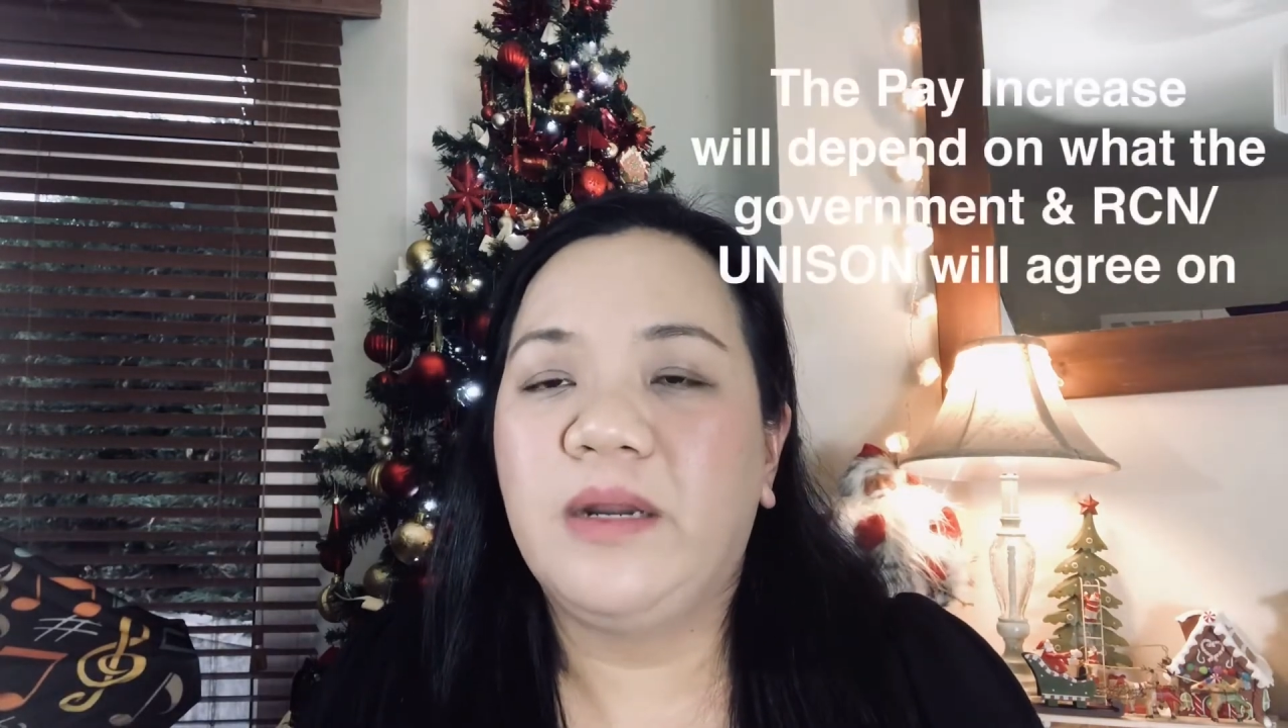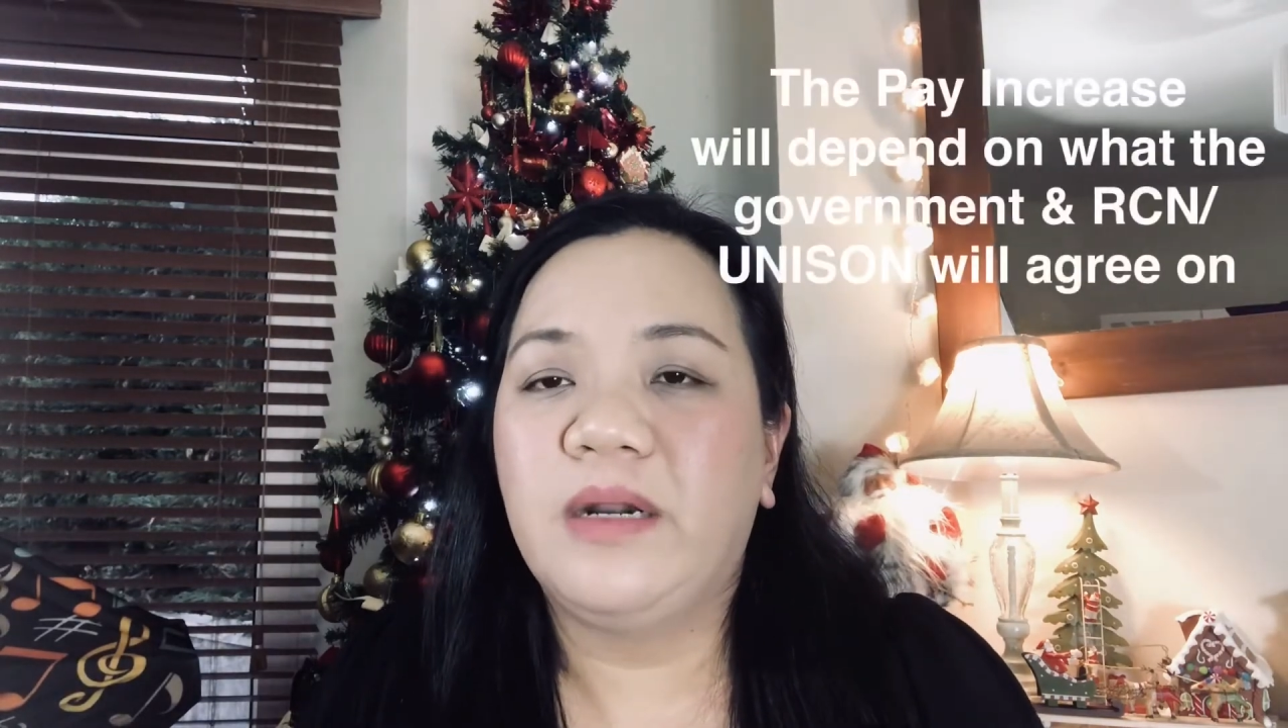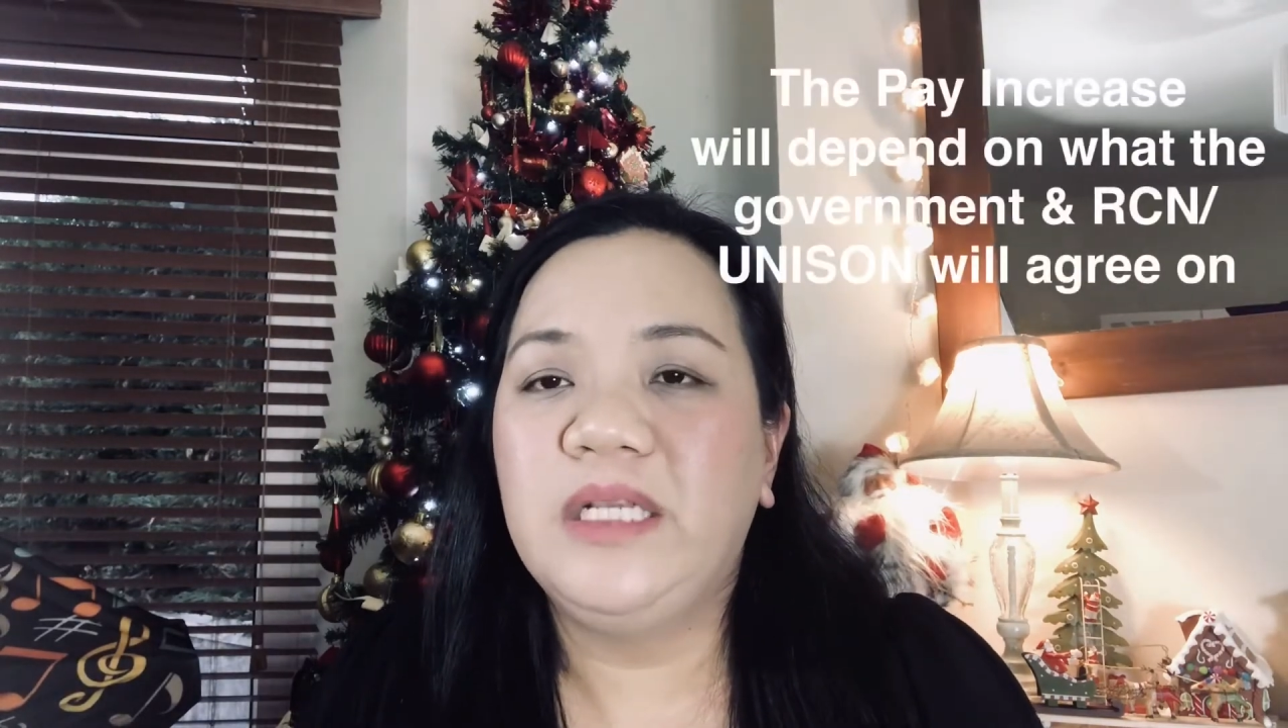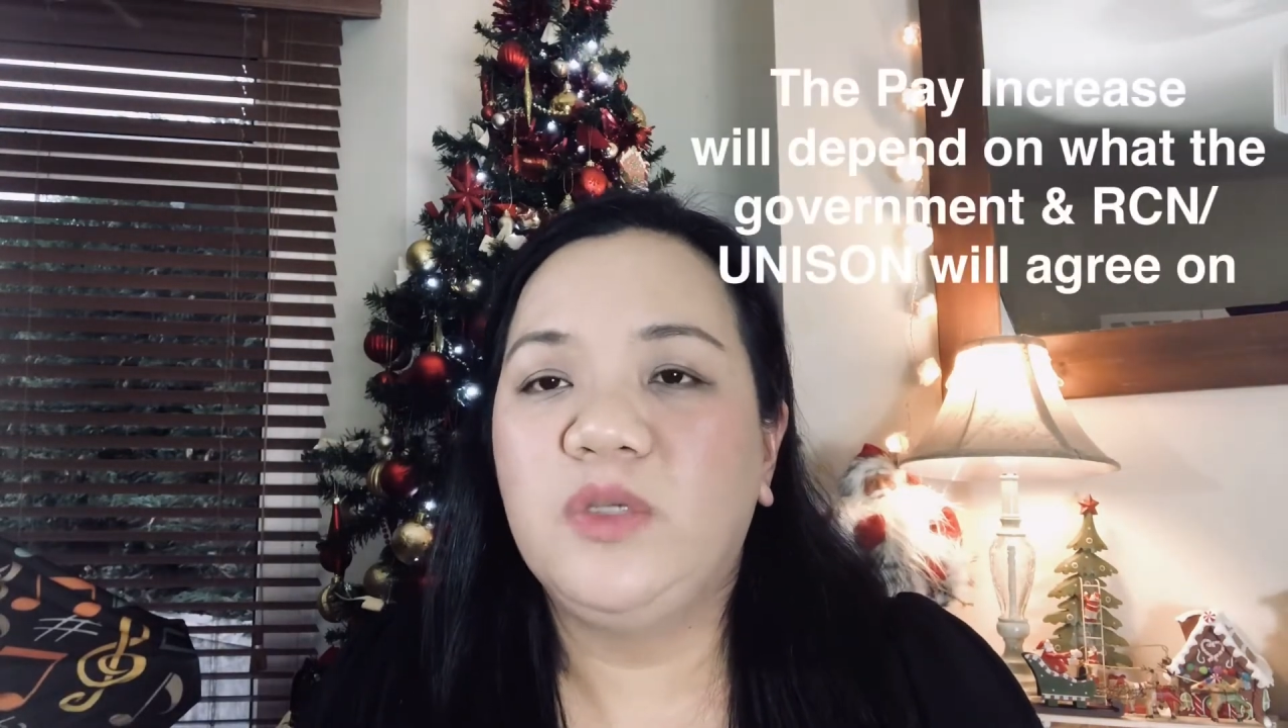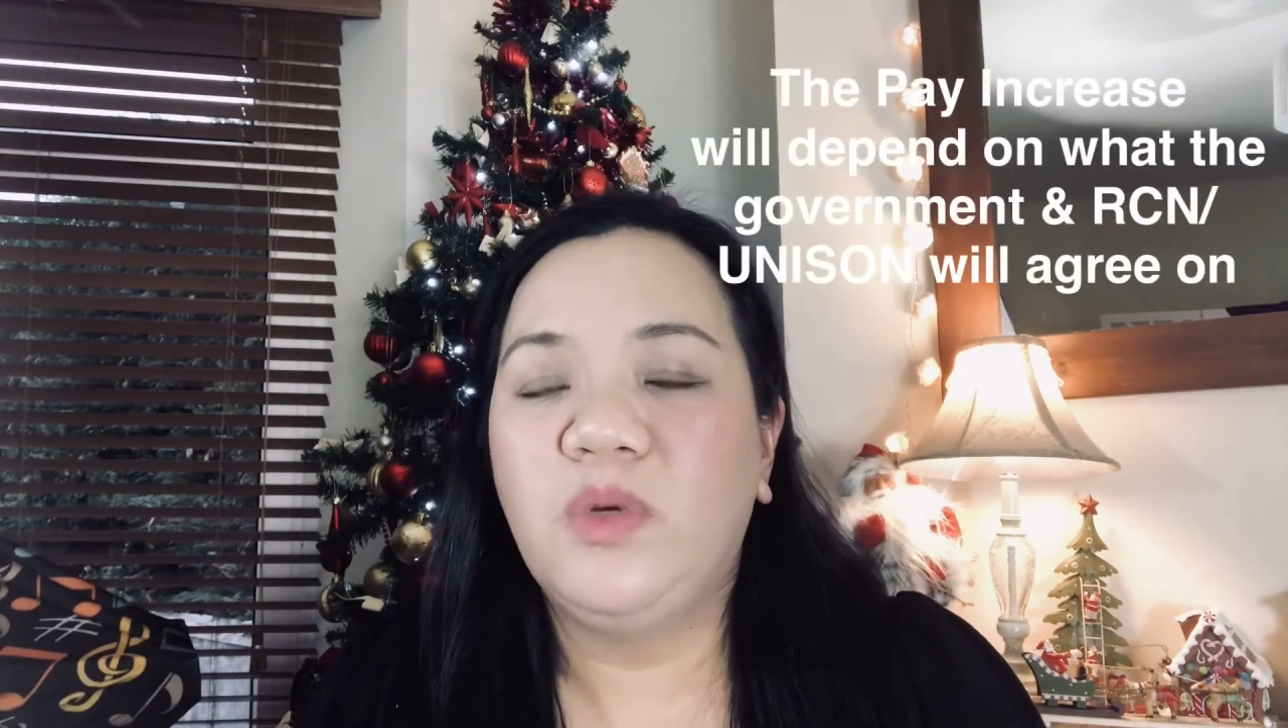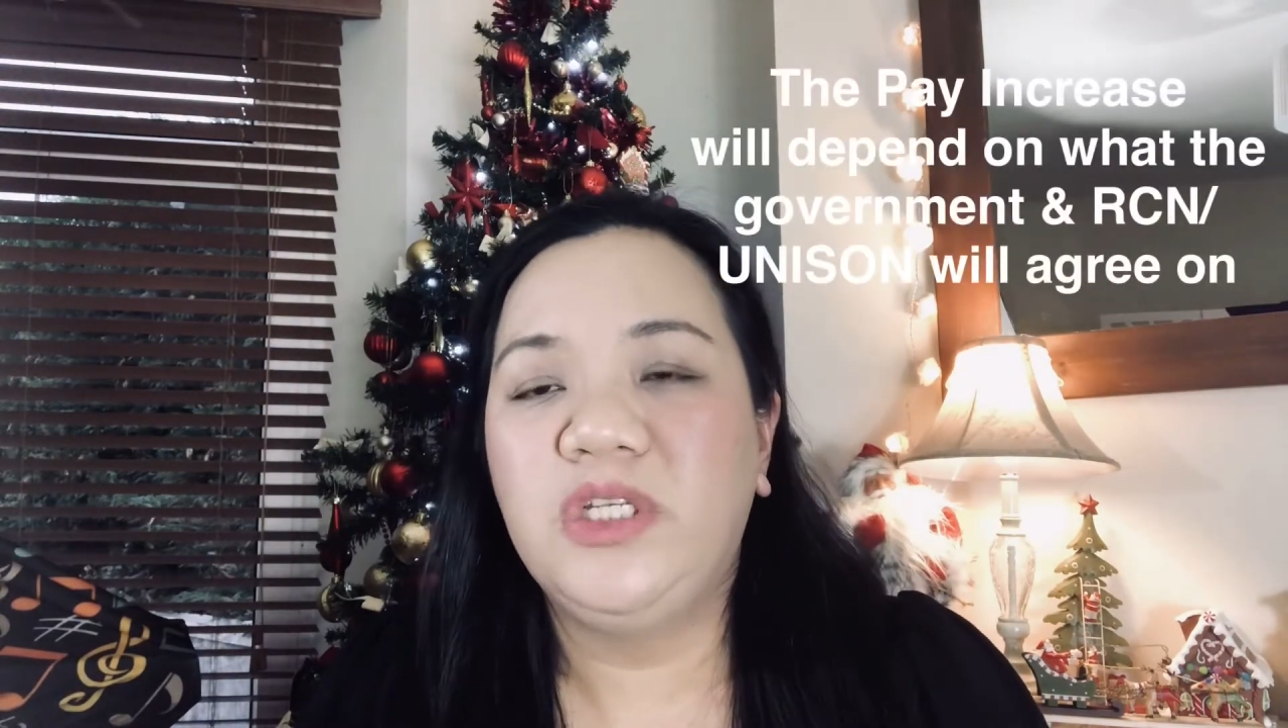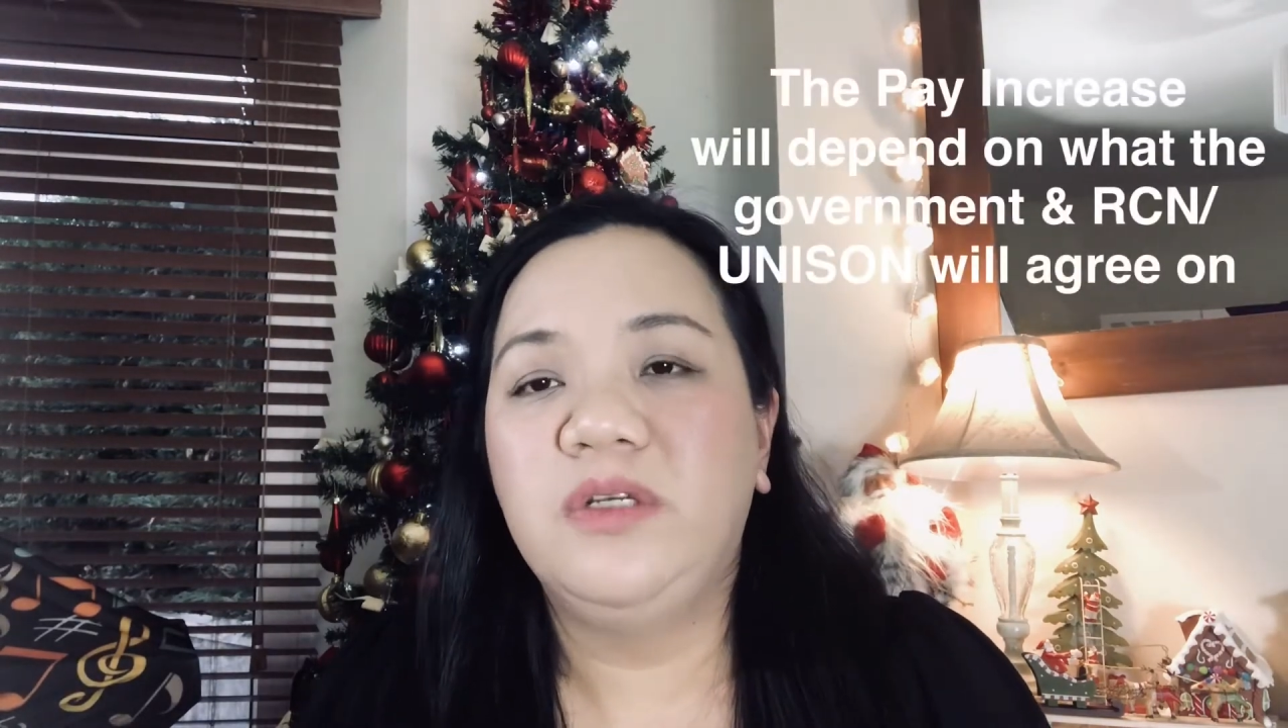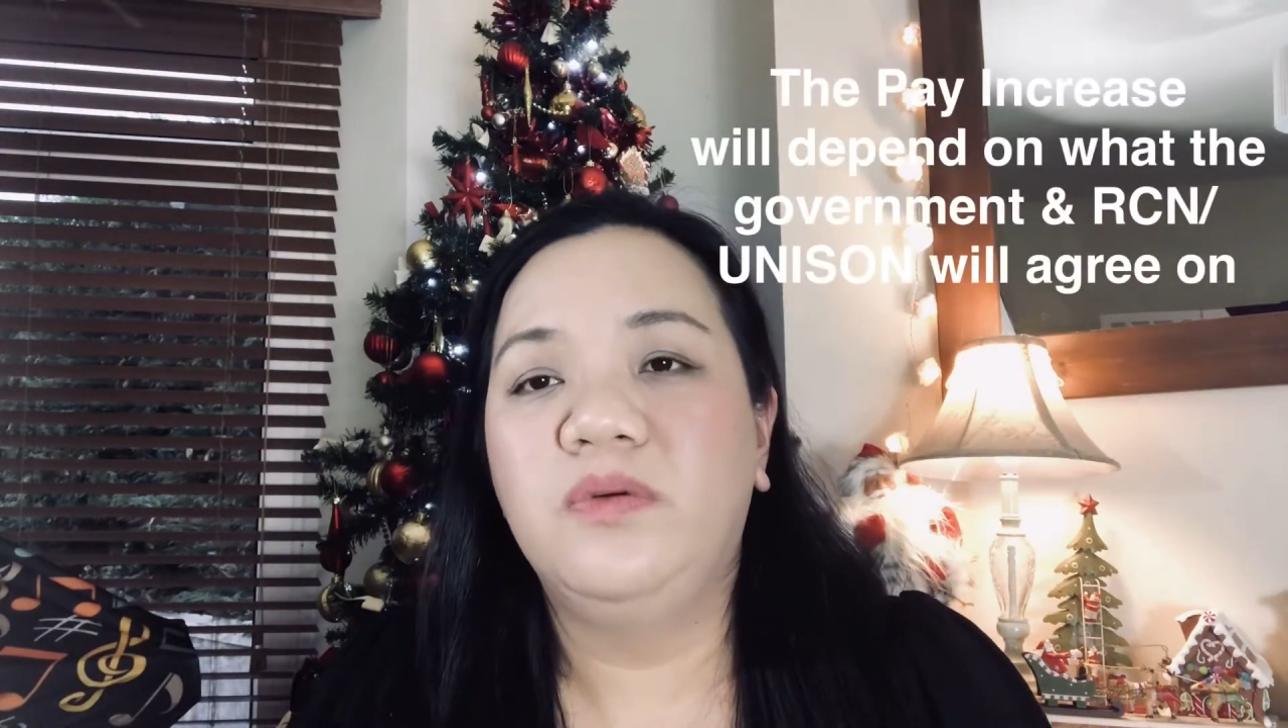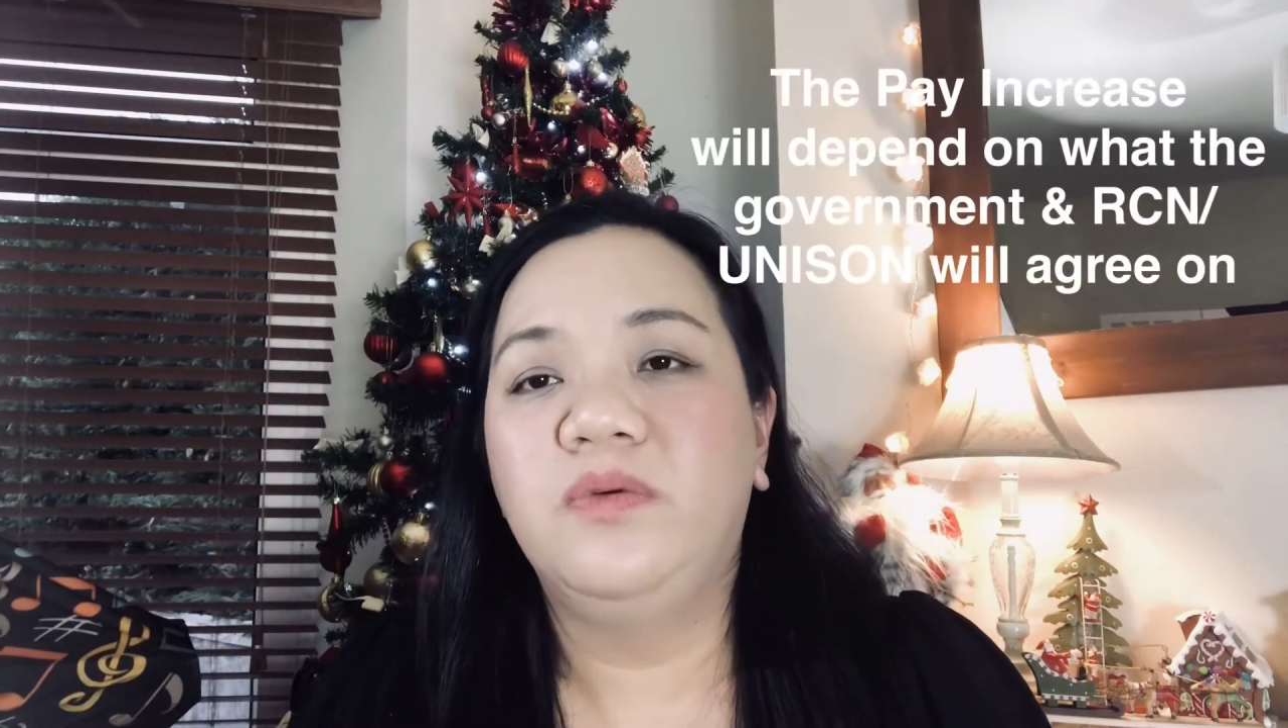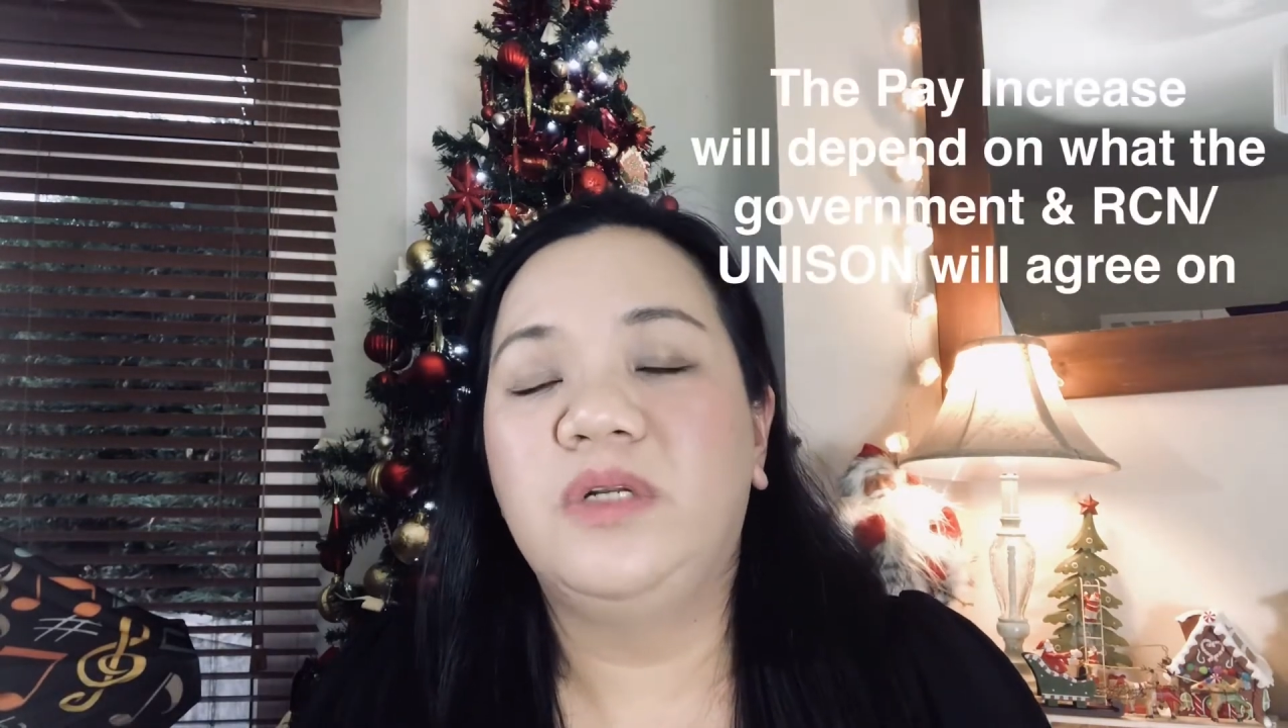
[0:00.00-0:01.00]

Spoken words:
rise once you